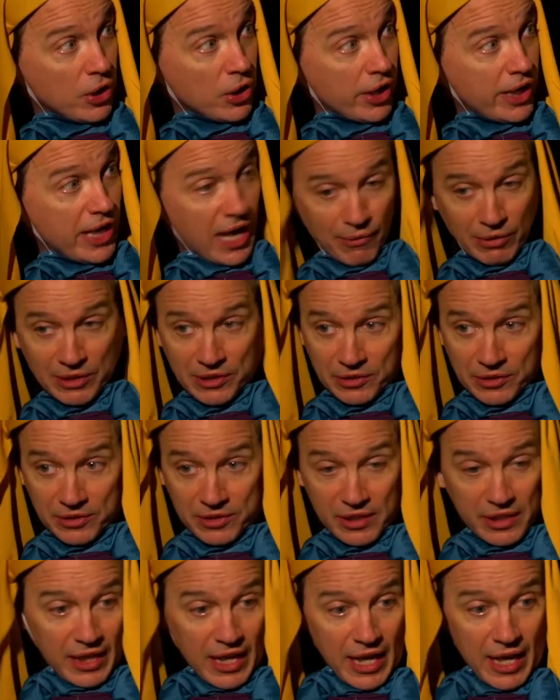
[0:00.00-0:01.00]
sorry. I was
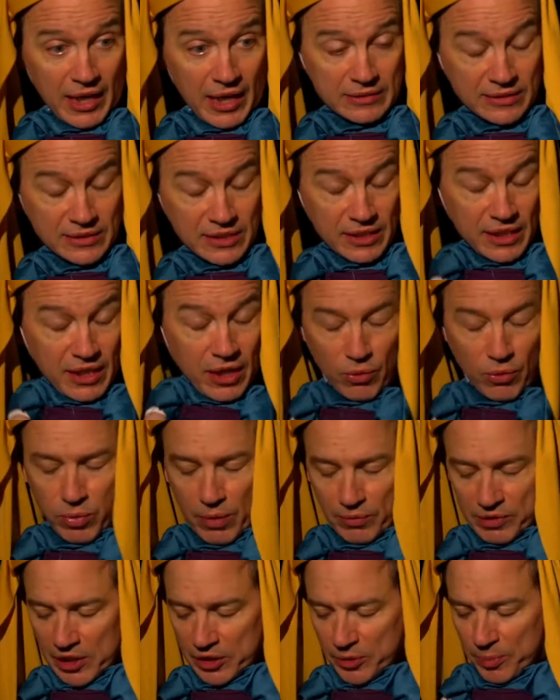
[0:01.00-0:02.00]
just, what
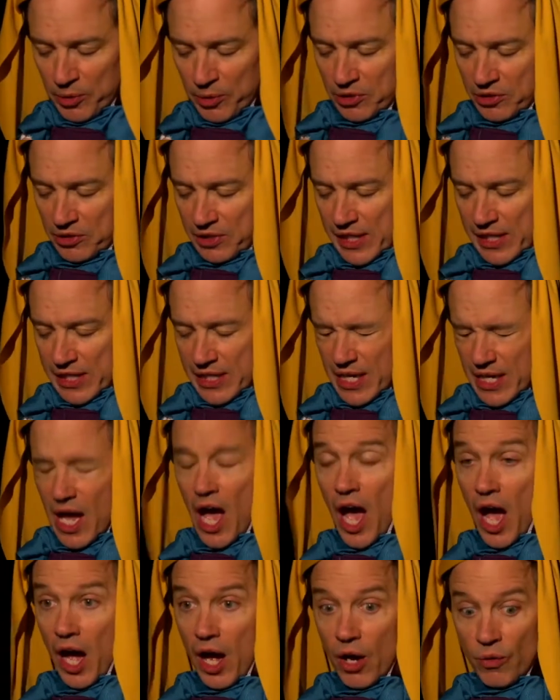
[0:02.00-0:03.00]
was I supposed to say?
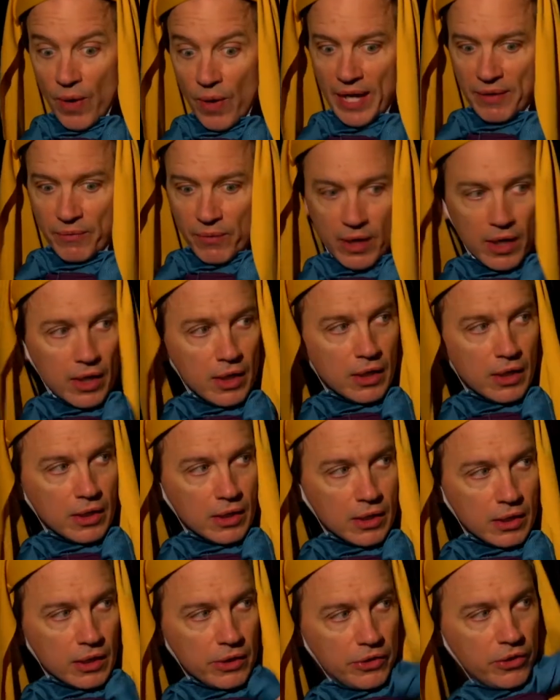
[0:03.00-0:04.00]
Right.
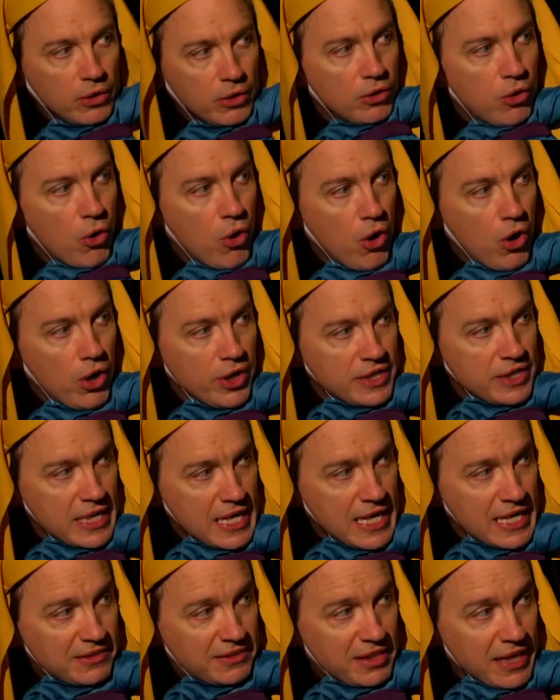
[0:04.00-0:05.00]
The Lord
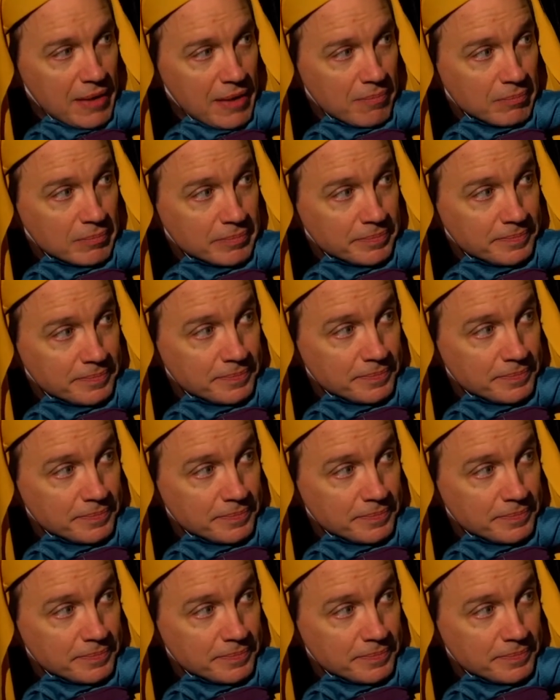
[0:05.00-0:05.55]
needs him.